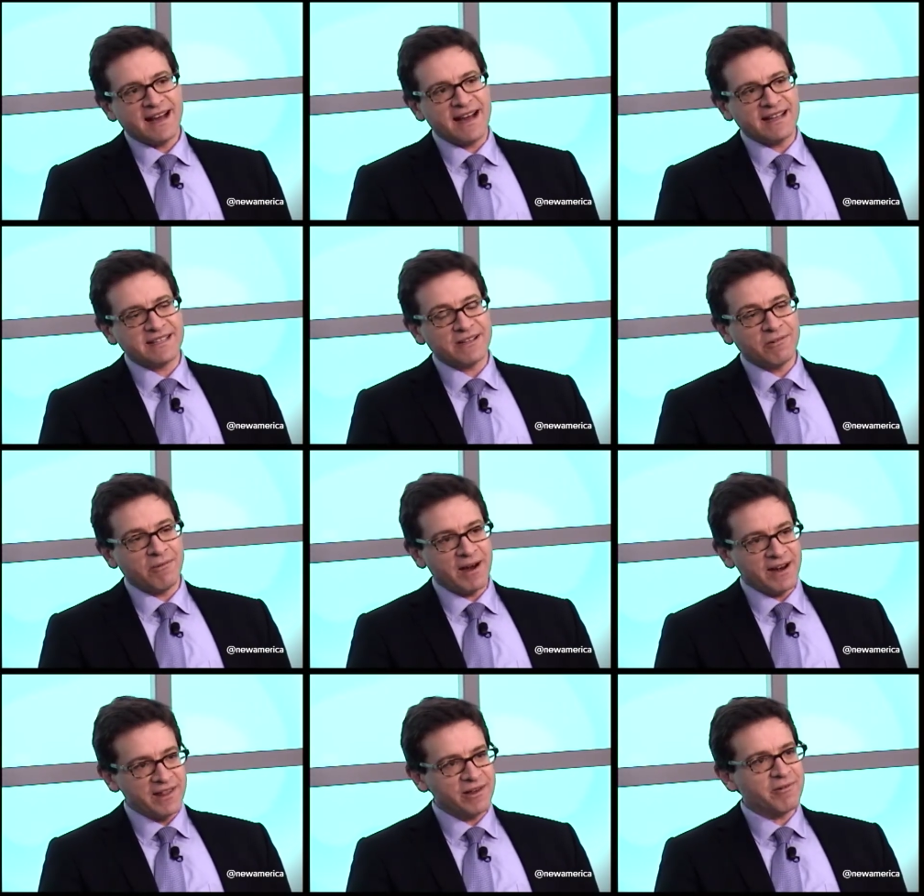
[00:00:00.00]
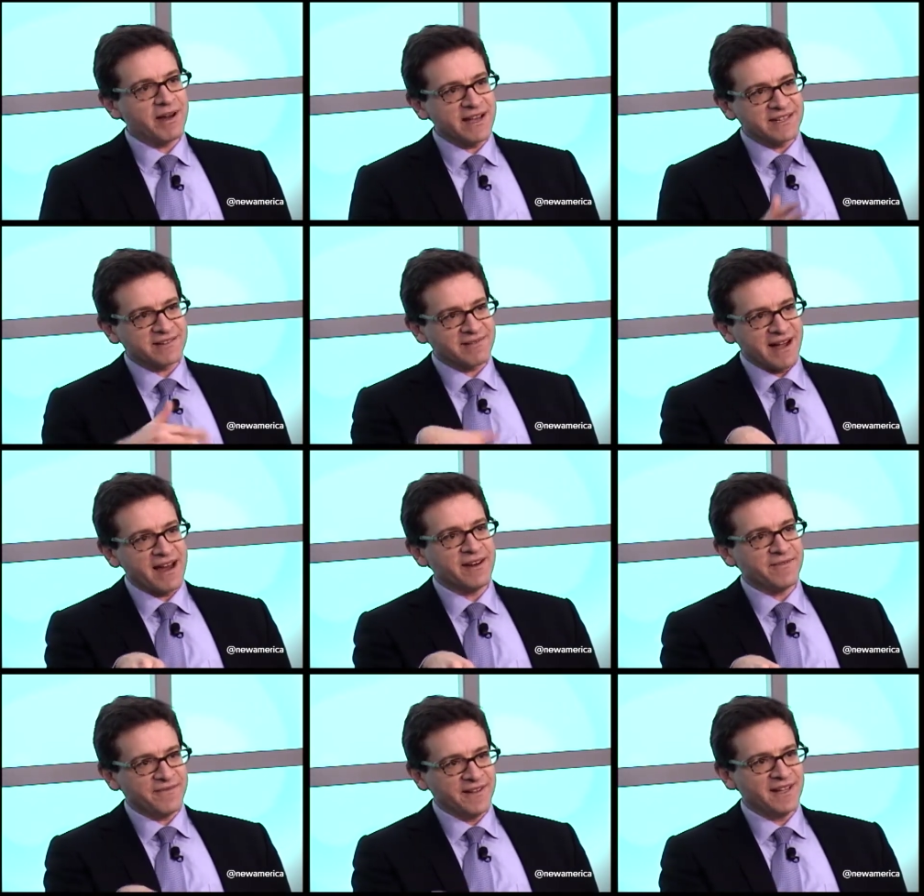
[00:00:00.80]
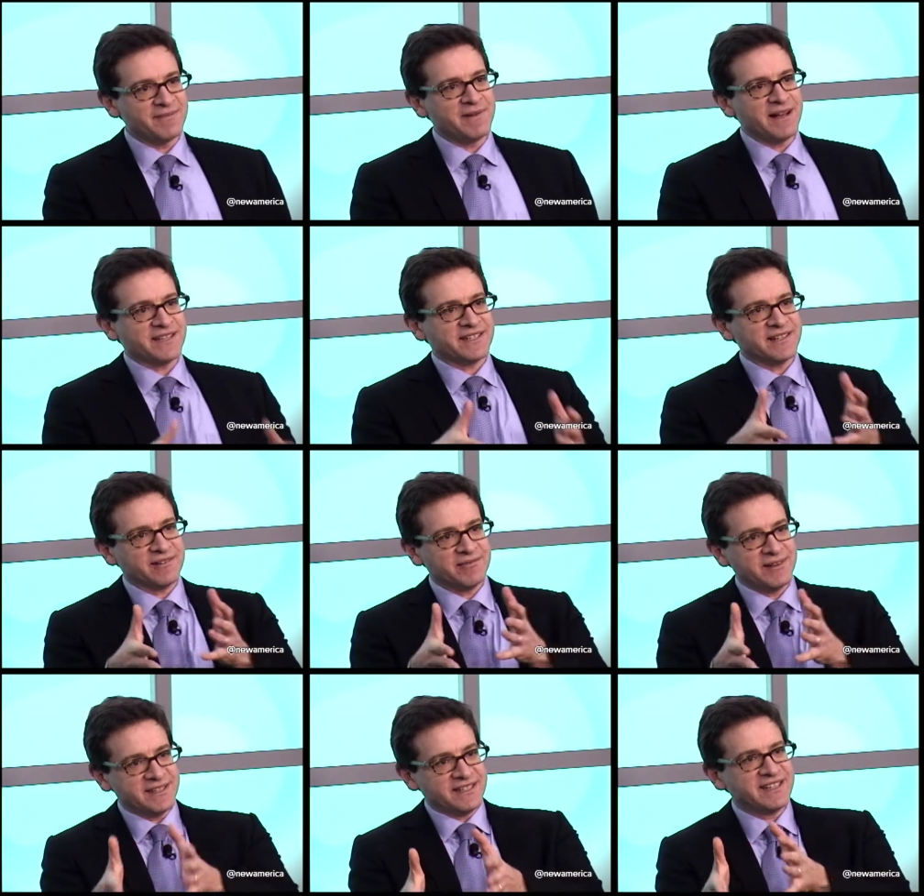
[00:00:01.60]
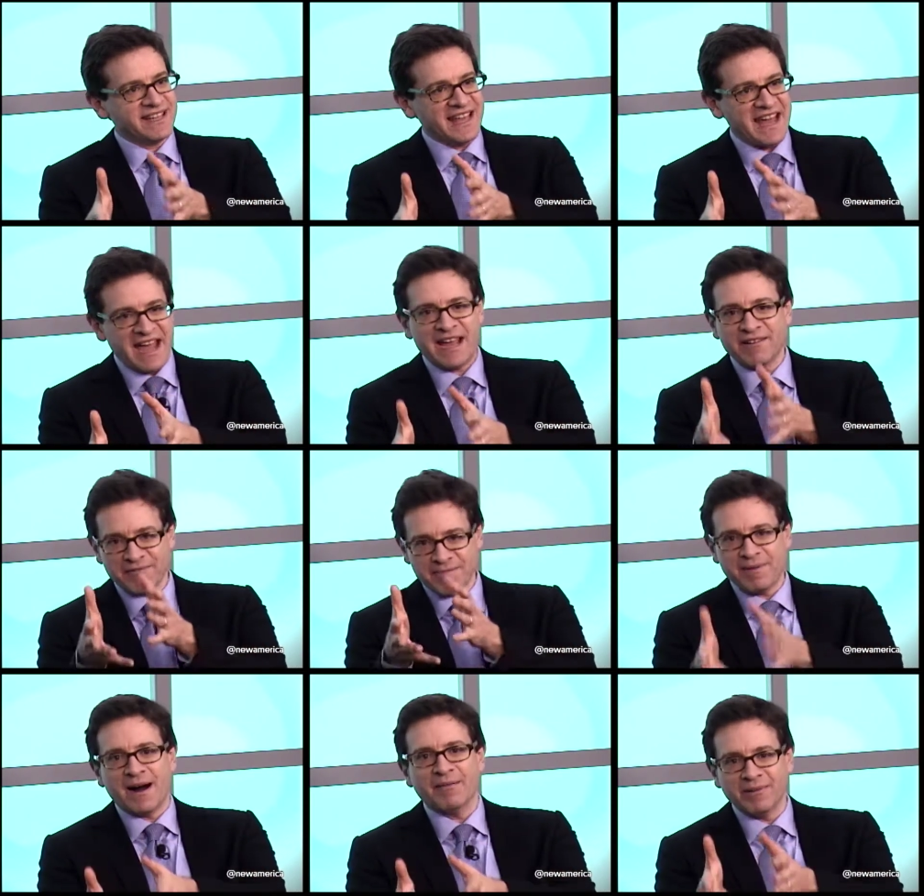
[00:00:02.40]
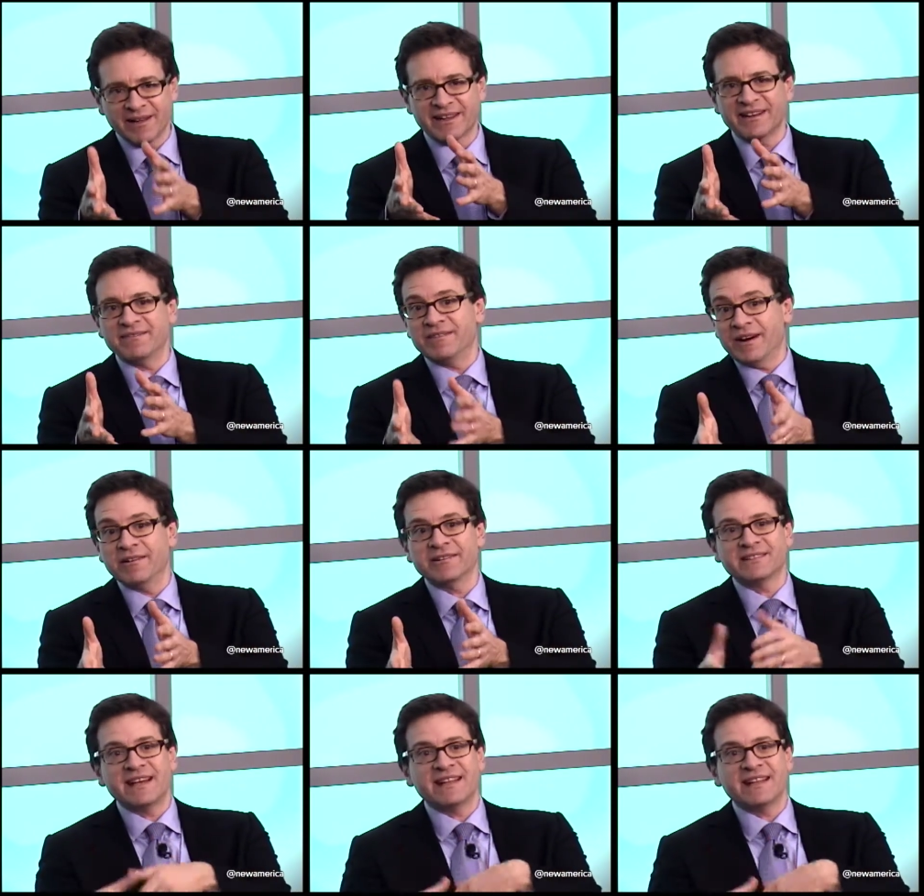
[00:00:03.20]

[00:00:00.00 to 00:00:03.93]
So one of the ways around a filibuster was to gain Republican votes,